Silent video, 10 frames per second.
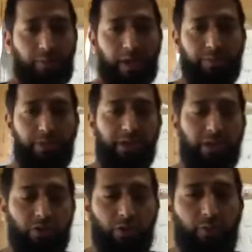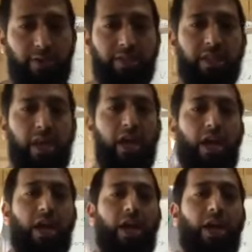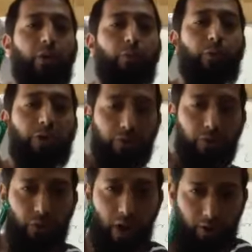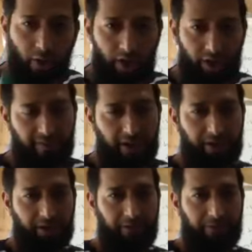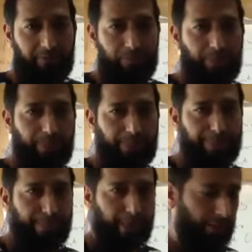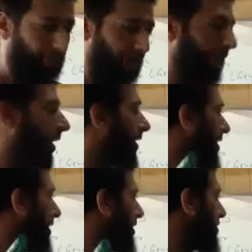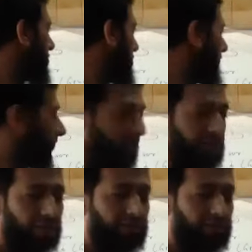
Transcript: plasmid DNA sequence, we do not call it a vector. Okay. So the first and